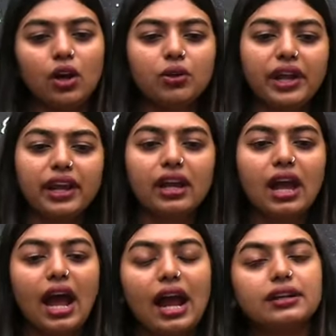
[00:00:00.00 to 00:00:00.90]
Okay.
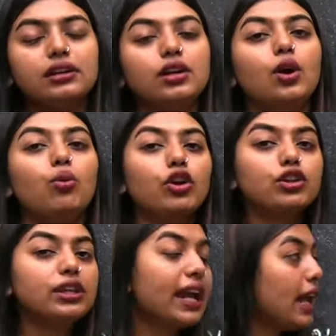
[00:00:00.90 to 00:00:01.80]
And what
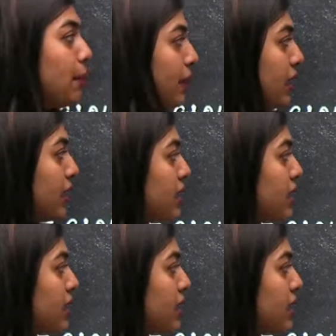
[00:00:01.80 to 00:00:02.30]
do they help in?